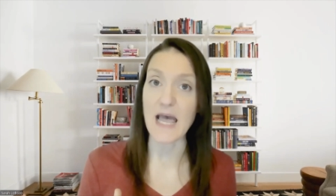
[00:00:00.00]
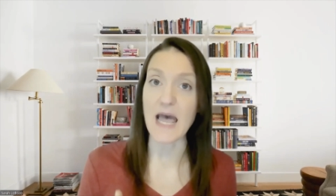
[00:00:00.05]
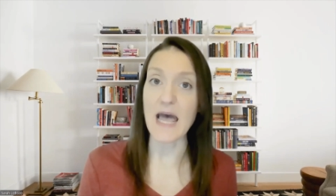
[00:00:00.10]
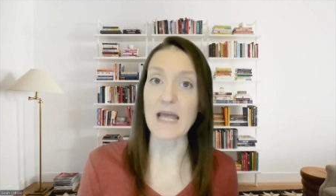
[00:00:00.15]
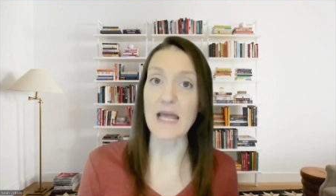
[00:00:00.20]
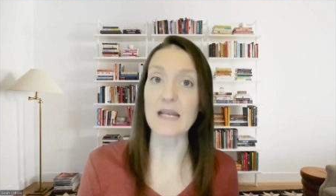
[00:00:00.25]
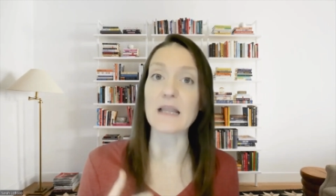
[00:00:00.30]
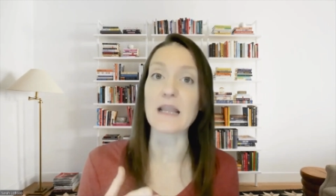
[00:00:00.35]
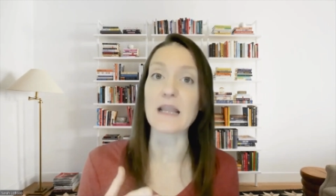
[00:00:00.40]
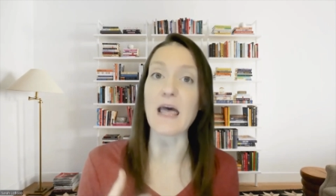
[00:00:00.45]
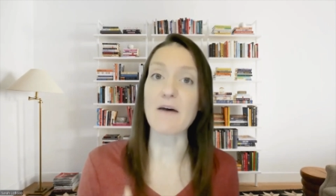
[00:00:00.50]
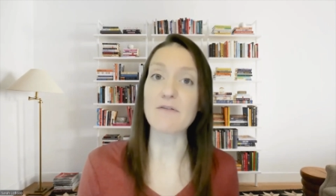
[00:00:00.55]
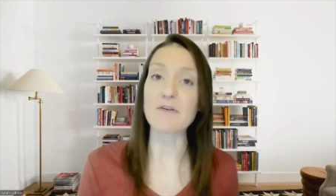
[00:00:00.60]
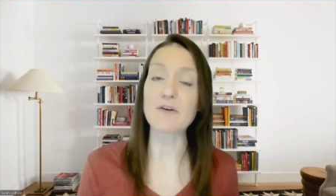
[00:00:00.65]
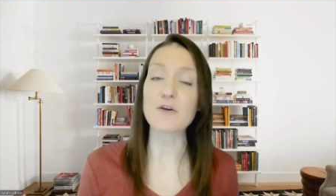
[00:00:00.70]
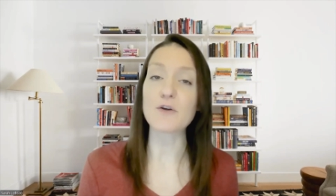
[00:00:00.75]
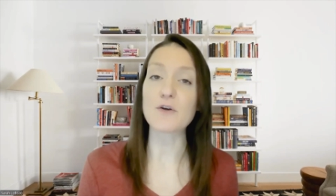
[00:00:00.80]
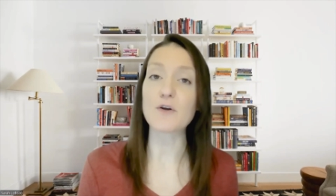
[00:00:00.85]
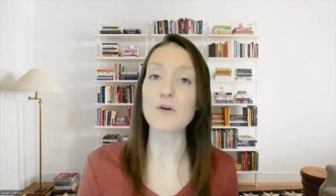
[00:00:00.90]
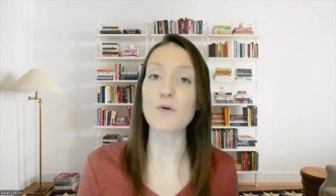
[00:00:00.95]
on
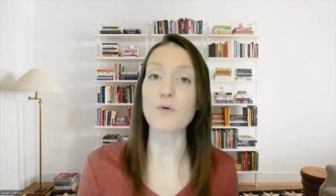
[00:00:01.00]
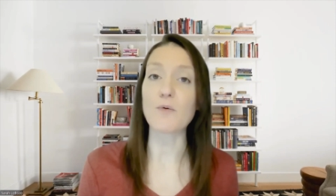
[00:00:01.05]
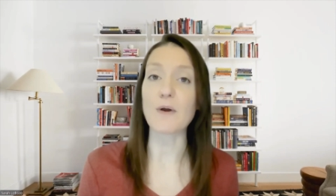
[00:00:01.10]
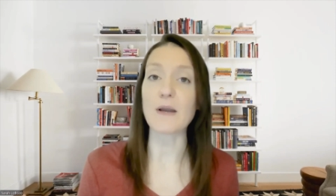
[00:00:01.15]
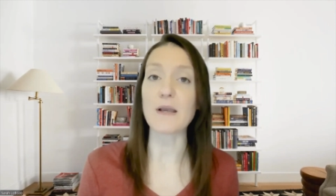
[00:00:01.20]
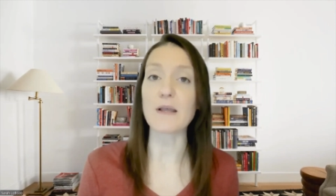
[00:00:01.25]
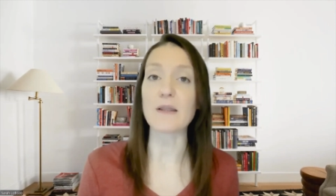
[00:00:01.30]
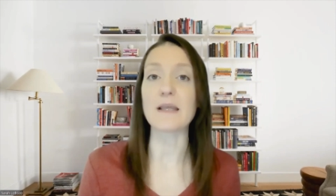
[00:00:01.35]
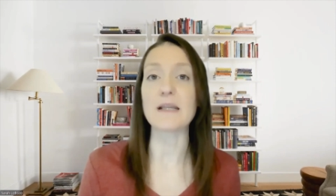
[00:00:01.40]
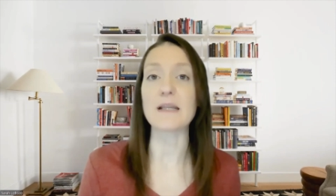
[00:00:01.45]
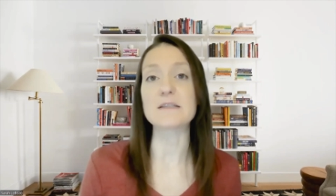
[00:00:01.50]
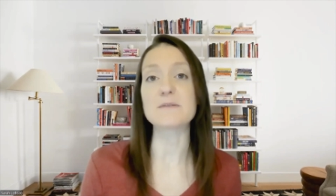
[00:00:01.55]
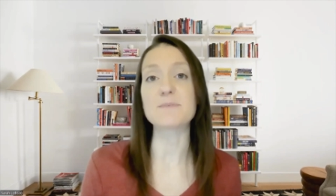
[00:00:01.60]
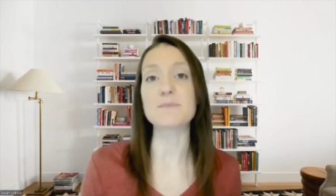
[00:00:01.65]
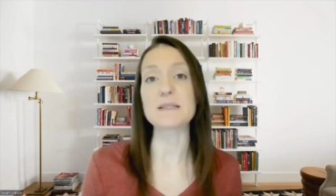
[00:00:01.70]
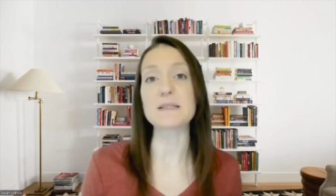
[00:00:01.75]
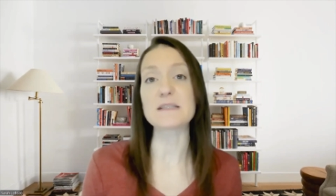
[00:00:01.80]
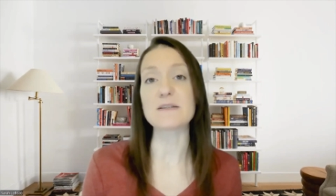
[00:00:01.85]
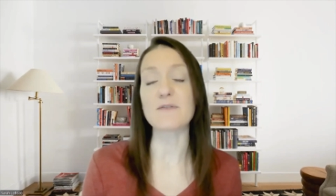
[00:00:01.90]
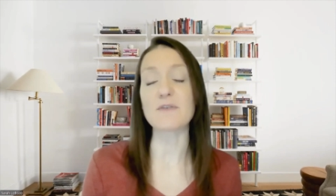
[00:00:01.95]
lavender oil and
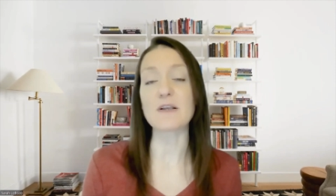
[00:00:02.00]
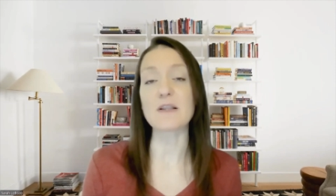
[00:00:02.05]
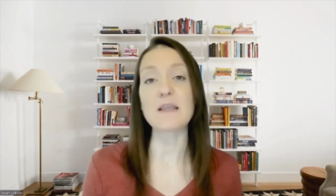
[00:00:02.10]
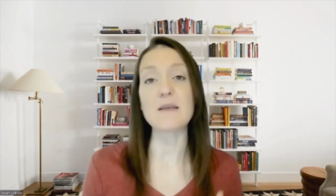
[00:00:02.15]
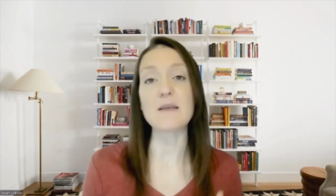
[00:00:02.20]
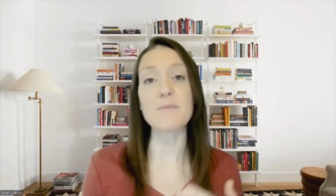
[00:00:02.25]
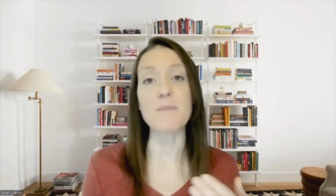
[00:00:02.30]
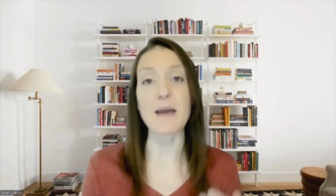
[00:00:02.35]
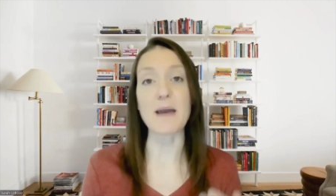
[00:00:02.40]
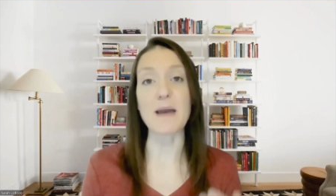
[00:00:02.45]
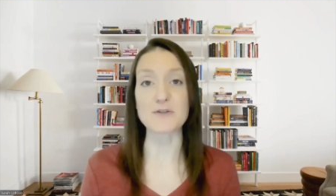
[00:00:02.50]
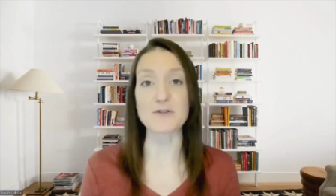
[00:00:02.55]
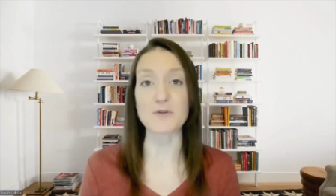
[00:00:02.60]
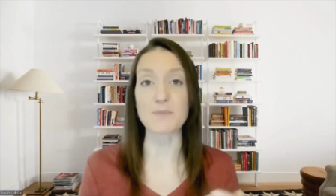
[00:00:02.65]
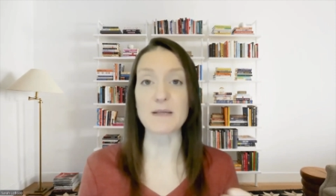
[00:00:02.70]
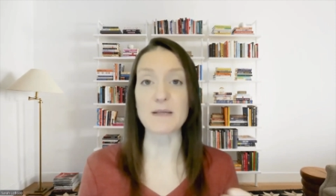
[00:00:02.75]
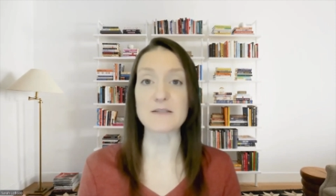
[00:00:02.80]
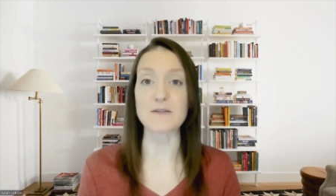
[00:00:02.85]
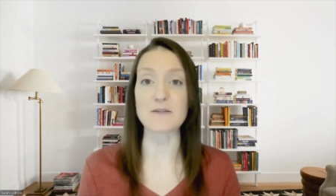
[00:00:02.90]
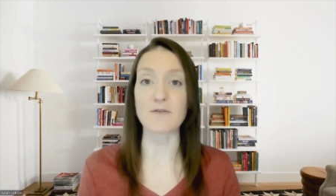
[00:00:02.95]
specifically
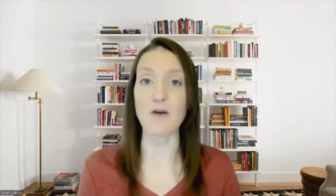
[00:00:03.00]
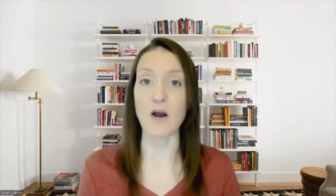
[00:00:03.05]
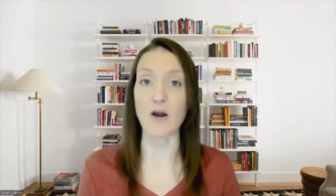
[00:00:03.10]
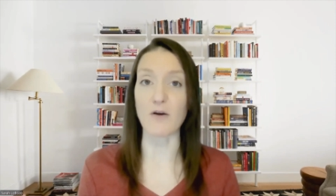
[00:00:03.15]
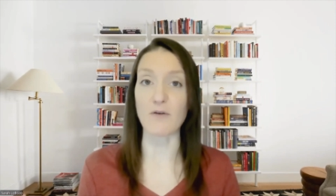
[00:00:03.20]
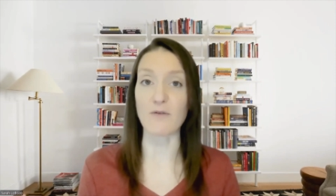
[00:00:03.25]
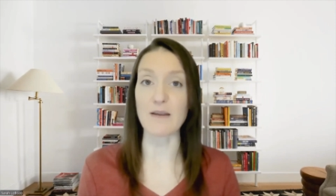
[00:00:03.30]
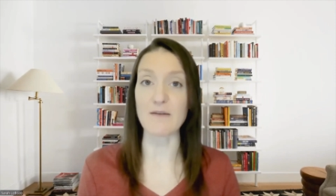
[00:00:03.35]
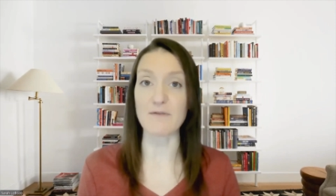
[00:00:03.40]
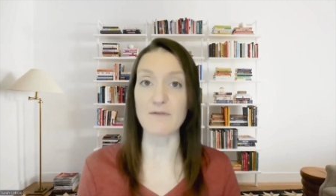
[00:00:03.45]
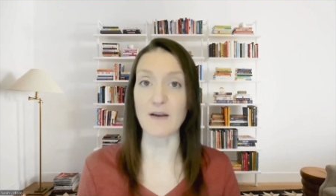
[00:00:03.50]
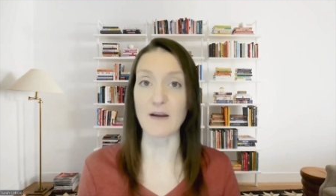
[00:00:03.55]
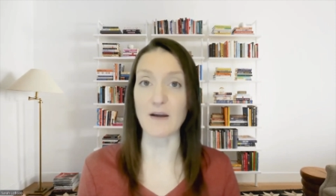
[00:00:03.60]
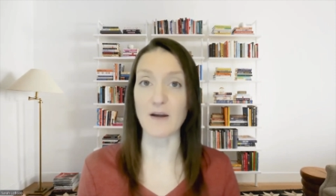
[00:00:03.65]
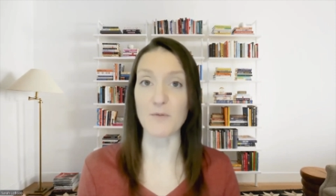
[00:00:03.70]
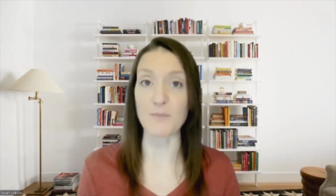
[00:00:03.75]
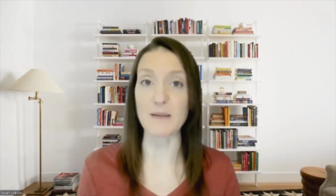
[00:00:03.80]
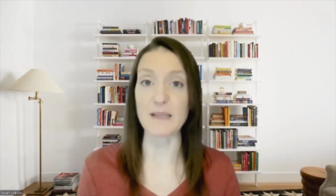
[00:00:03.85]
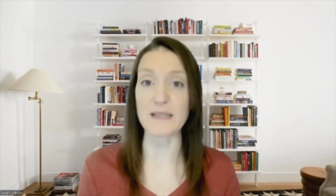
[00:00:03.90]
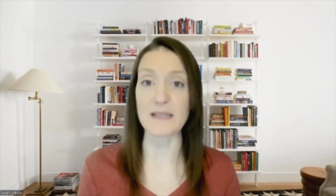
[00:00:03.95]
measurements of heart rate
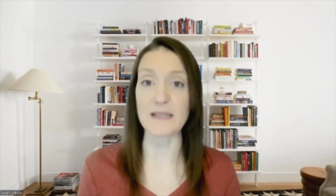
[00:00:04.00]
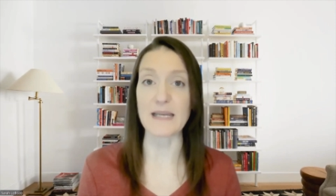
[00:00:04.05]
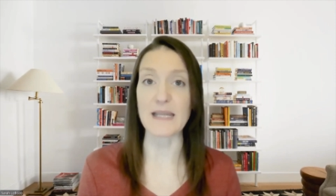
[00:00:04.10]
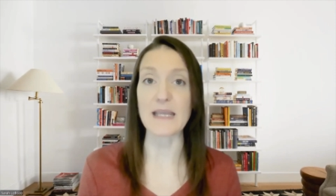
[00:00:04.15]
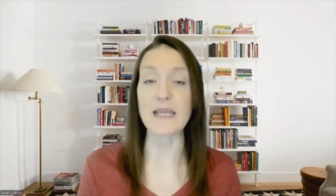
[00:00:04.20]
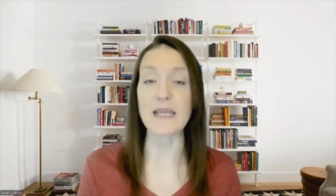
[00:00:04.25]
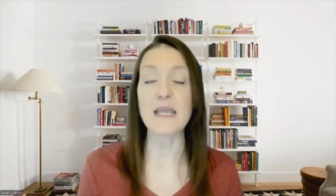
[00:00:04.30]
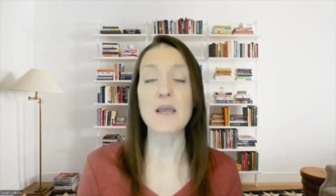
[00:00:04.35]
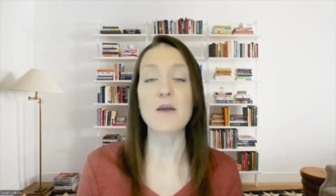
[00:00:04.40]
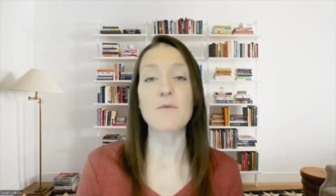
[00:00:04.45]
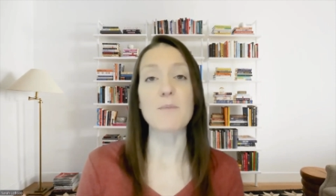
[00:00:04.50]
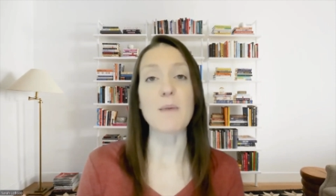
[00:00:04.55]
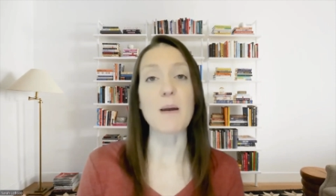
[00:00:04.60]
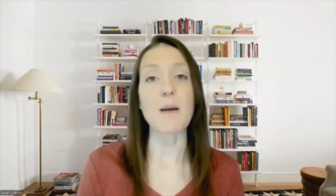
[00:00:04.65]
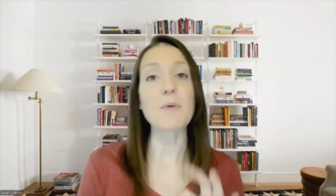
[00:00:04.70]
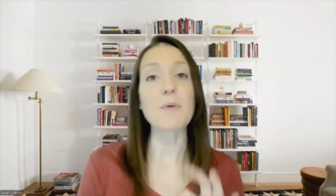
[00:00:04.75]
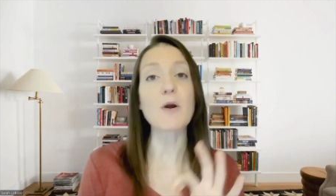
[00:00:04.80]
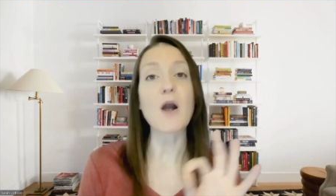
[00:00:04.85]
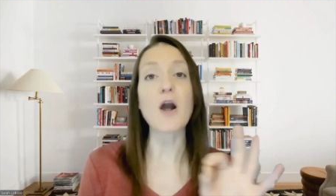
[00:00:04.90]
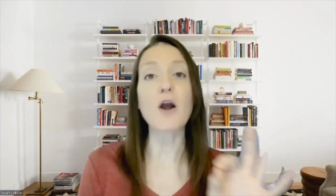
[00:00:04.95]
variability.
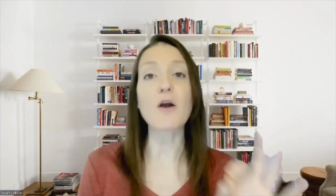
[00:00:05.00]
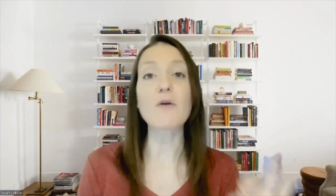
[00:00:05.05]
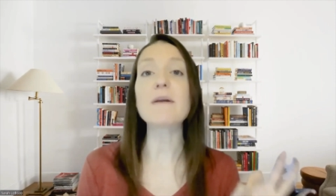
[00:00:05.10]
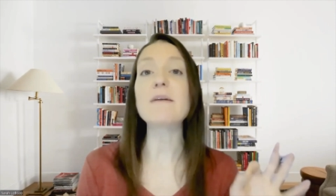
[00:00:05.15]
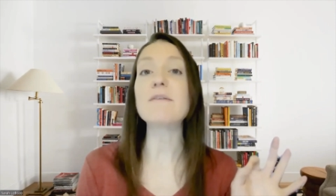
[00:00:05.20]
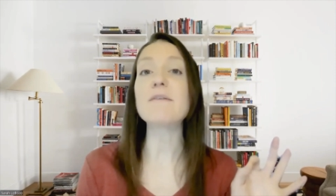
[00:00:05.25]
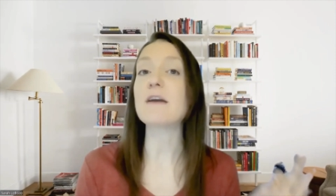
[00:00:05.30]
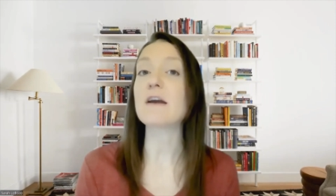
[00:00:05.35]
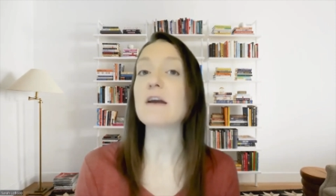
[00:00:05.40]
Remember, heart rate